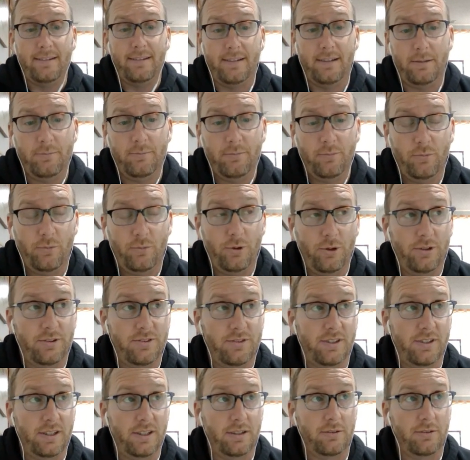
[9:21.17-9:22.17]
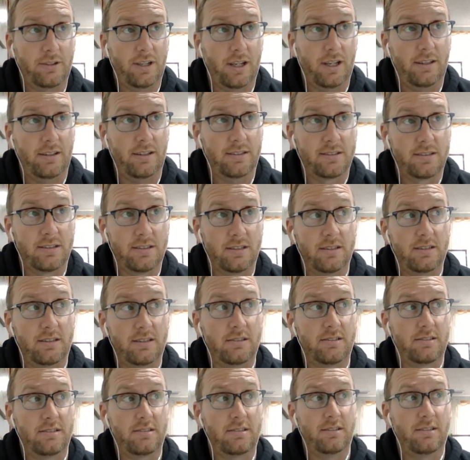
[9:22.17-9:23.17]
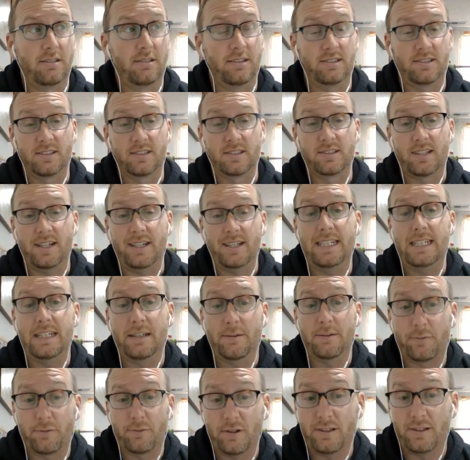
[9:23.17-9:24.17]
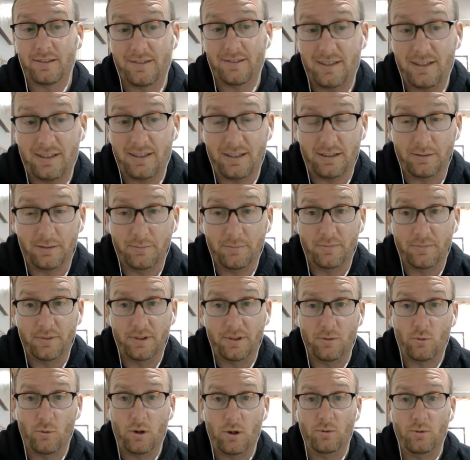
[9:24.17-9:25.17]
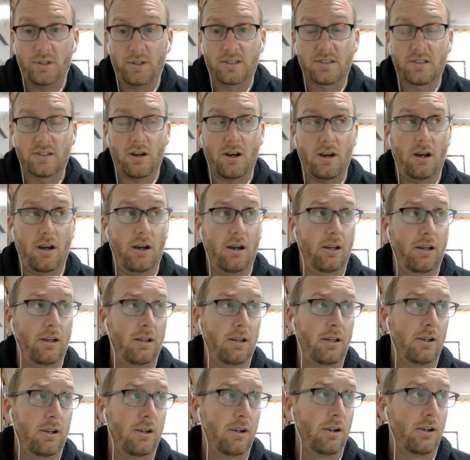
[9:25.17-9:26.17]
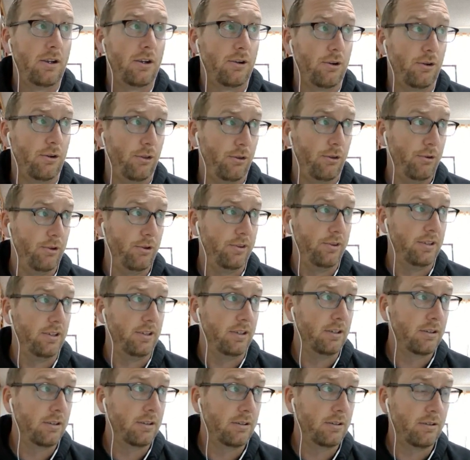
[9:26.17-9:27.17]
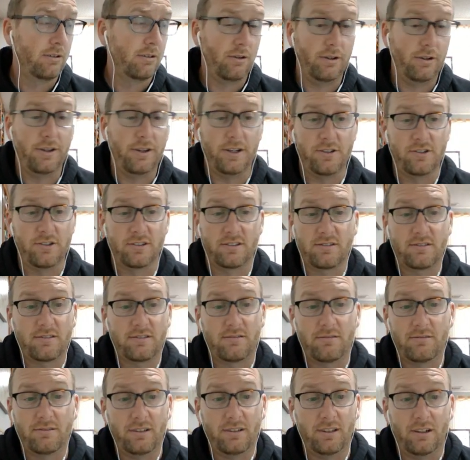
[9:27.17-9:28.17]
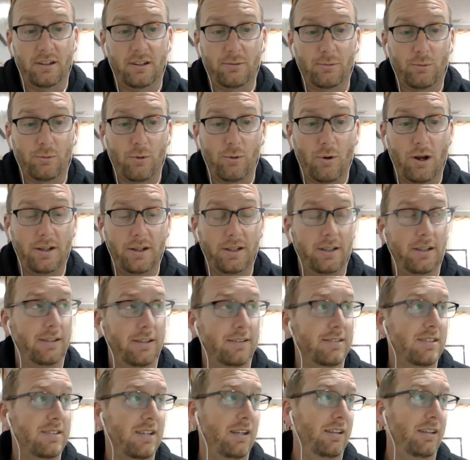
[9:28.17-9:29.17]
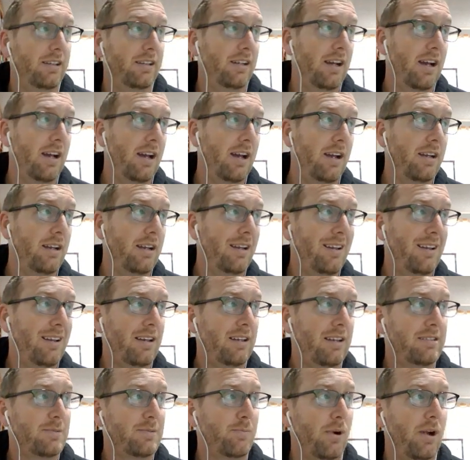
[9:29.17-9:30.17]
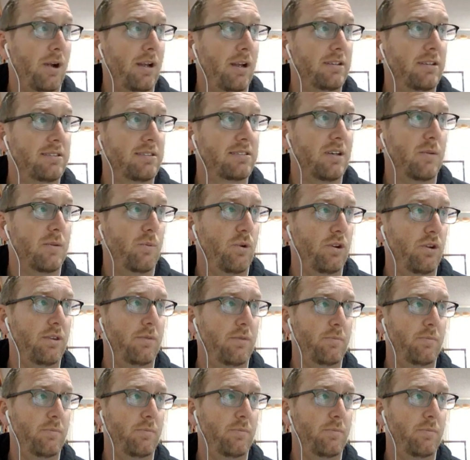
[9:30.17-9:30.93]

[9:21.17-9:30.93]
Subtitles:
team, where it's like, okay, is this a different team than what we saw earlier in the year, or are they just, running insanely hot? It's probably somewhere in the